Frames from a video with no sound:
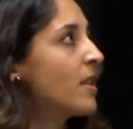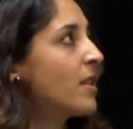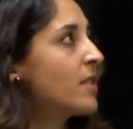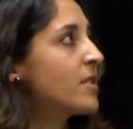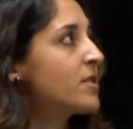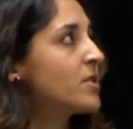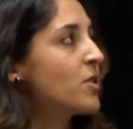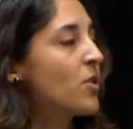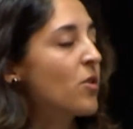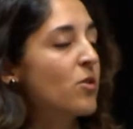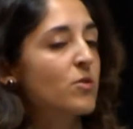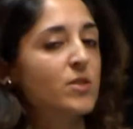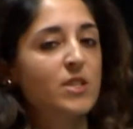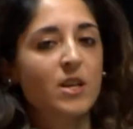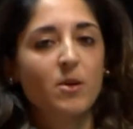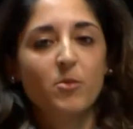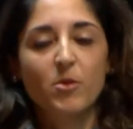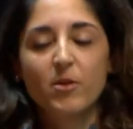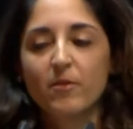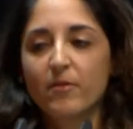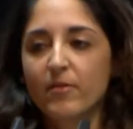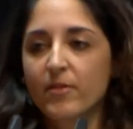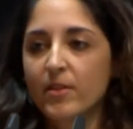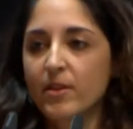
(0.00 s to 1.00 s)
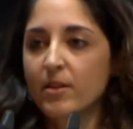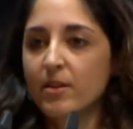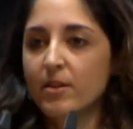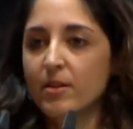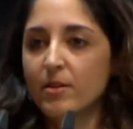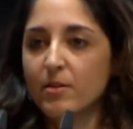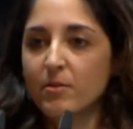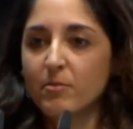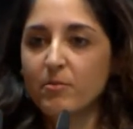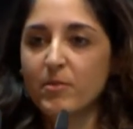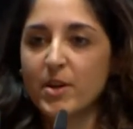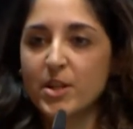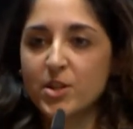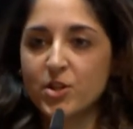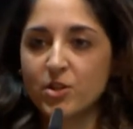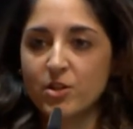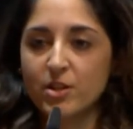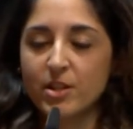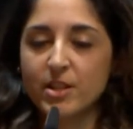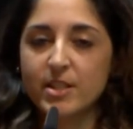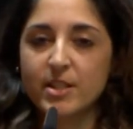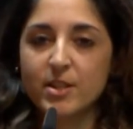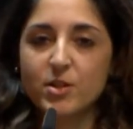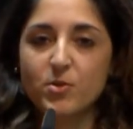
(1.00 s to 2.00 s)
So some of the
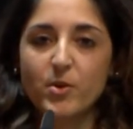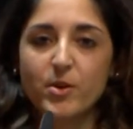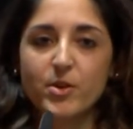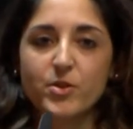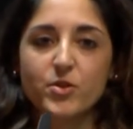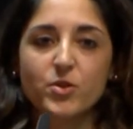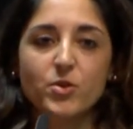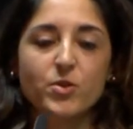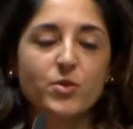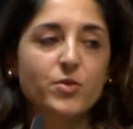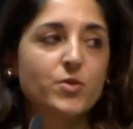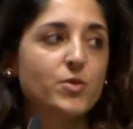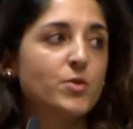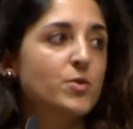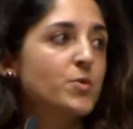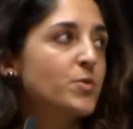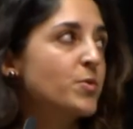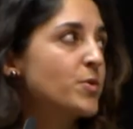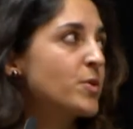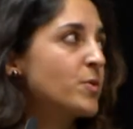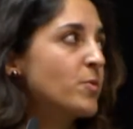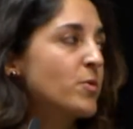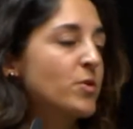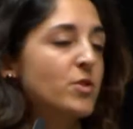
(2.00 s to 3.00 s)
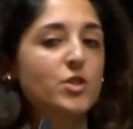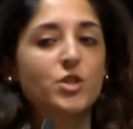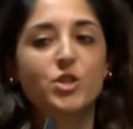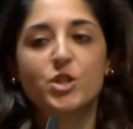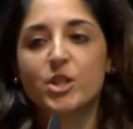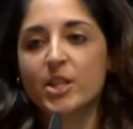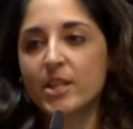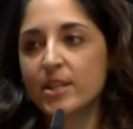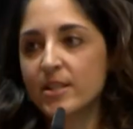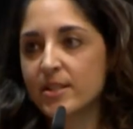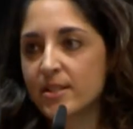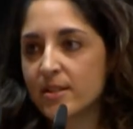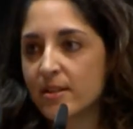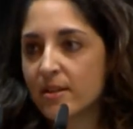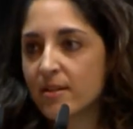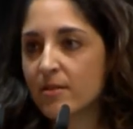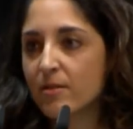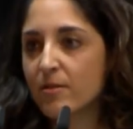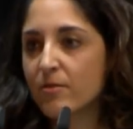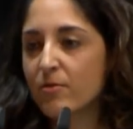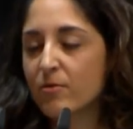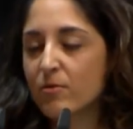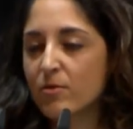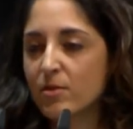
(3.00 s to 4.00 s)
measures that were introduced was shading.
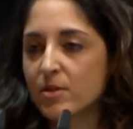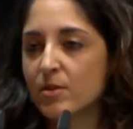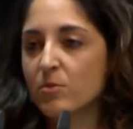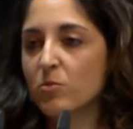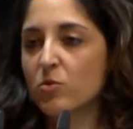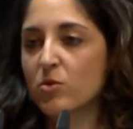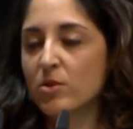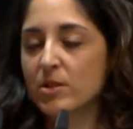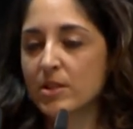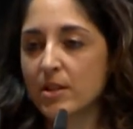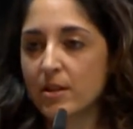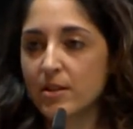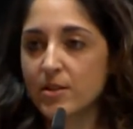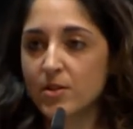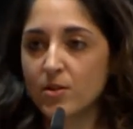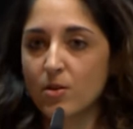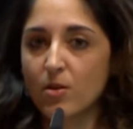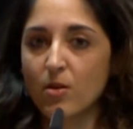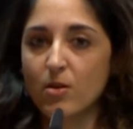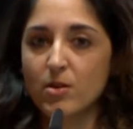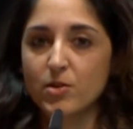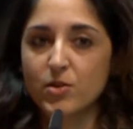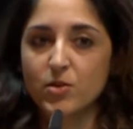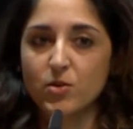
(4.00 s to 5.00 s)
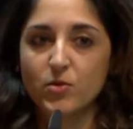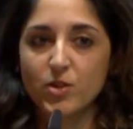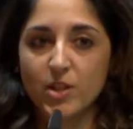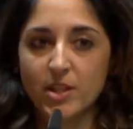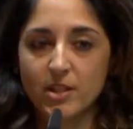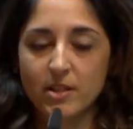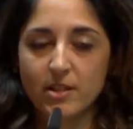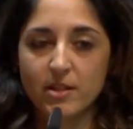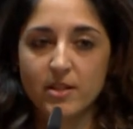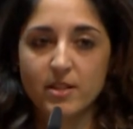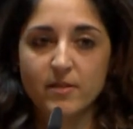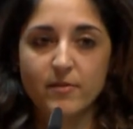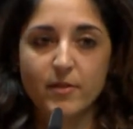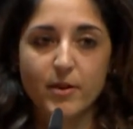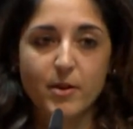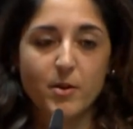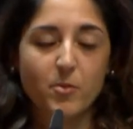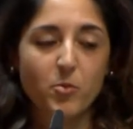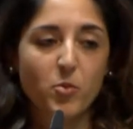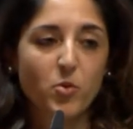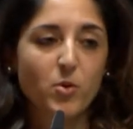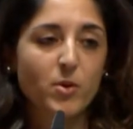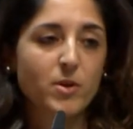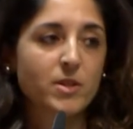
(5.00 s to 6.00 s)
Of course, in Malta it's hot, so shading is very
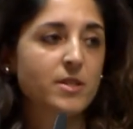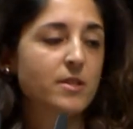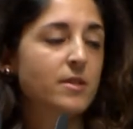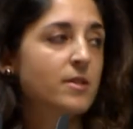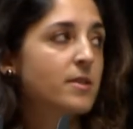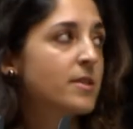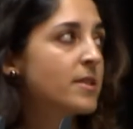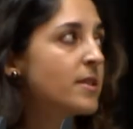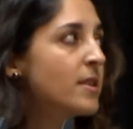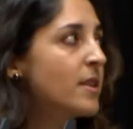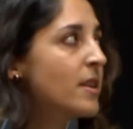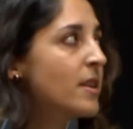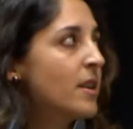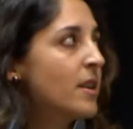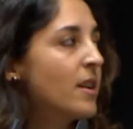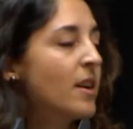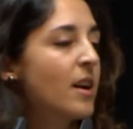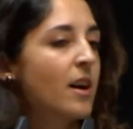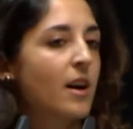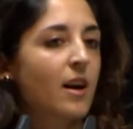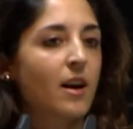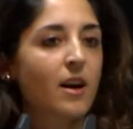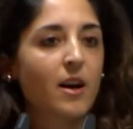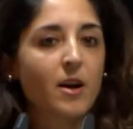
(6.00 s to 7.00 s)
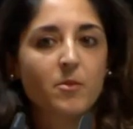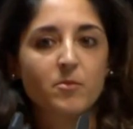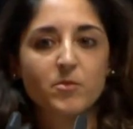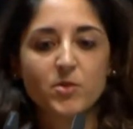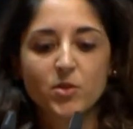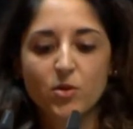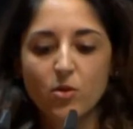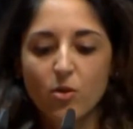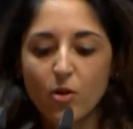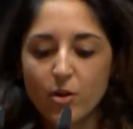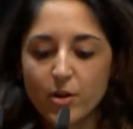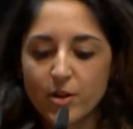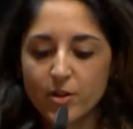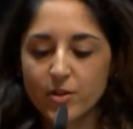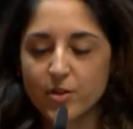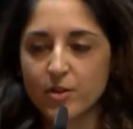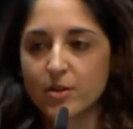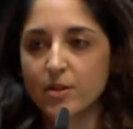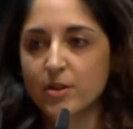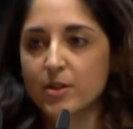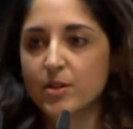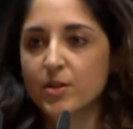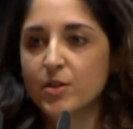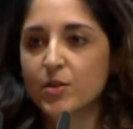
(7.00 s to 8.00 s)
important. The
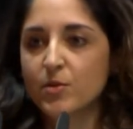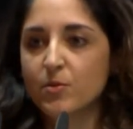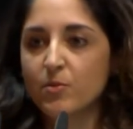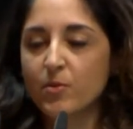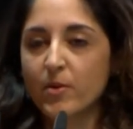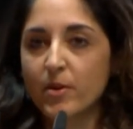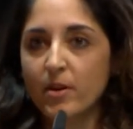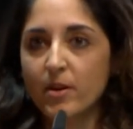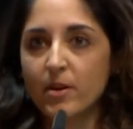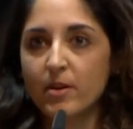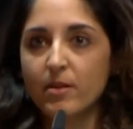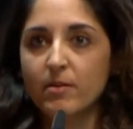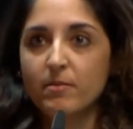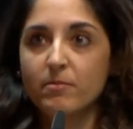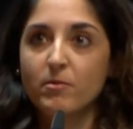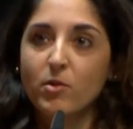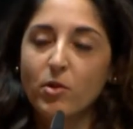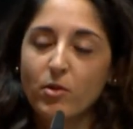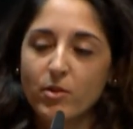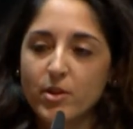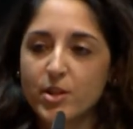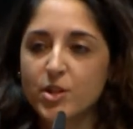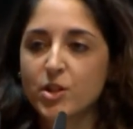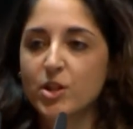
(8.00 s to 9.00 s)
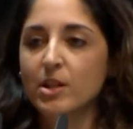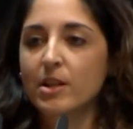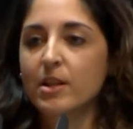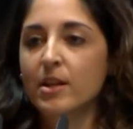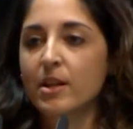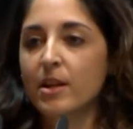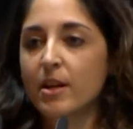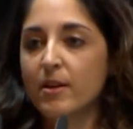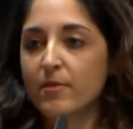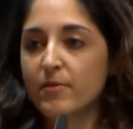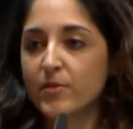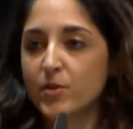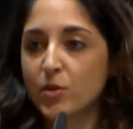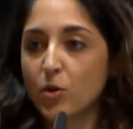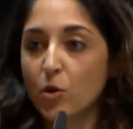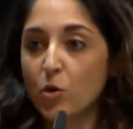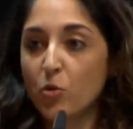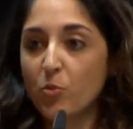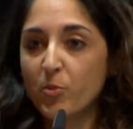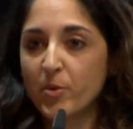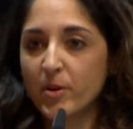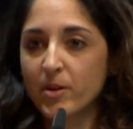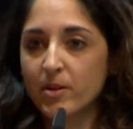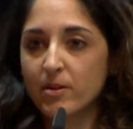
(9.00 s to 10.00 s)
corridors were originally left
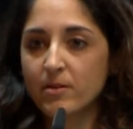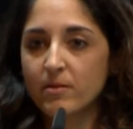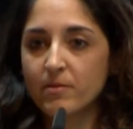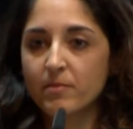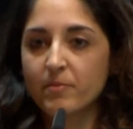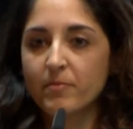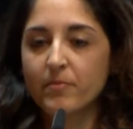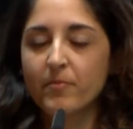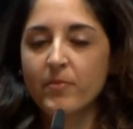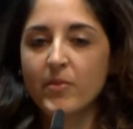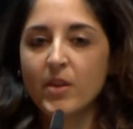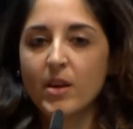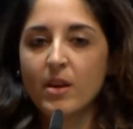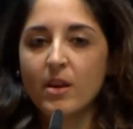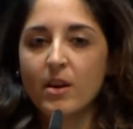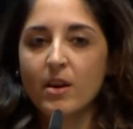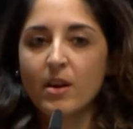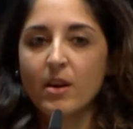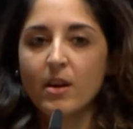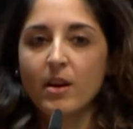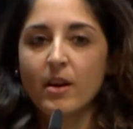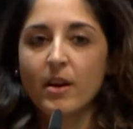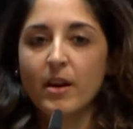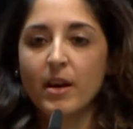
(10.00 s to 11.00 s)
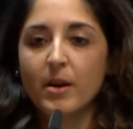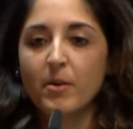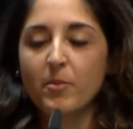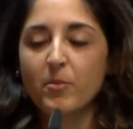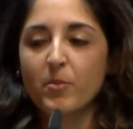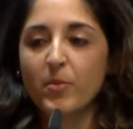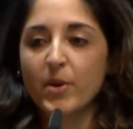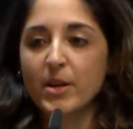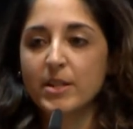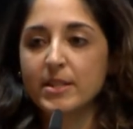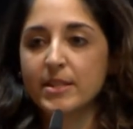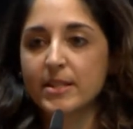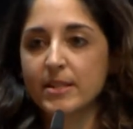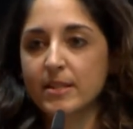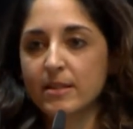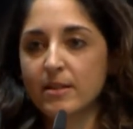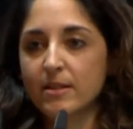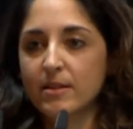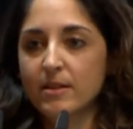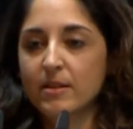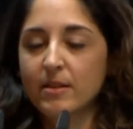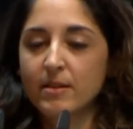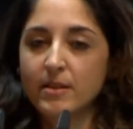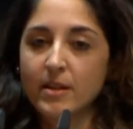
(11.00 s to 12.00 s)
open, but
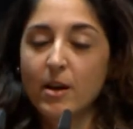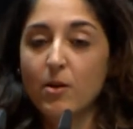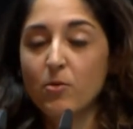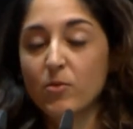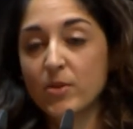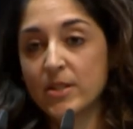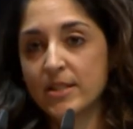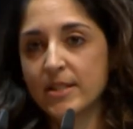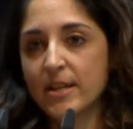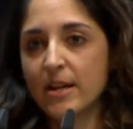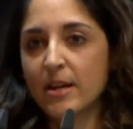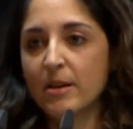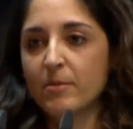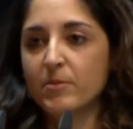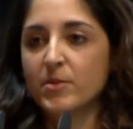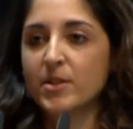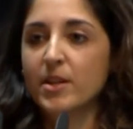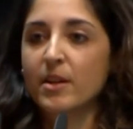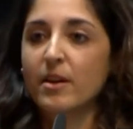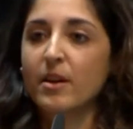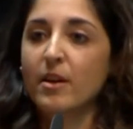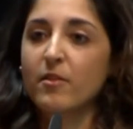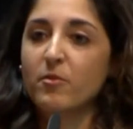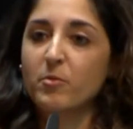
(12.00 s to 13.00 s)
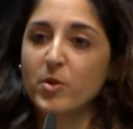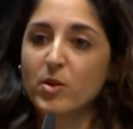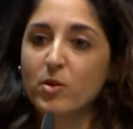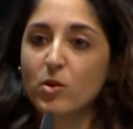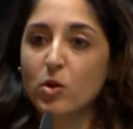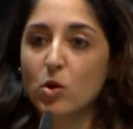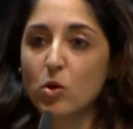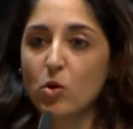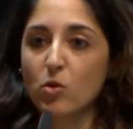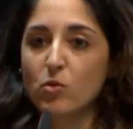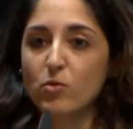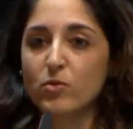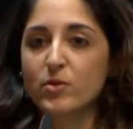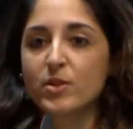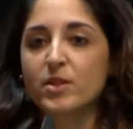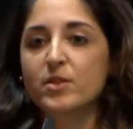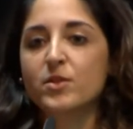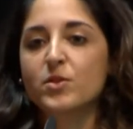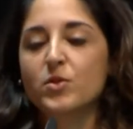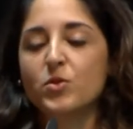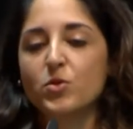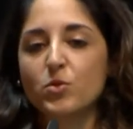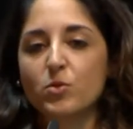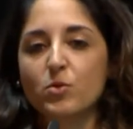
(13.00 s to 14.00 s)
now with time they have been
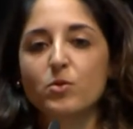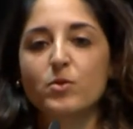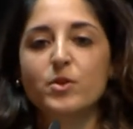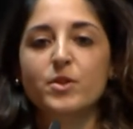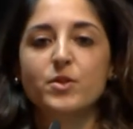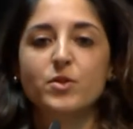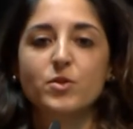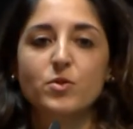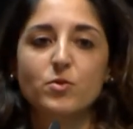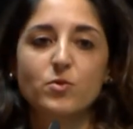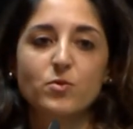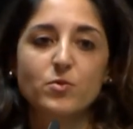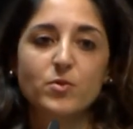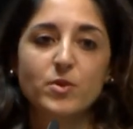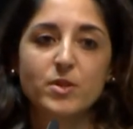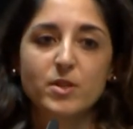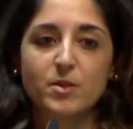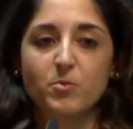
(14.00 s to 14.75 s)
closed to reduce the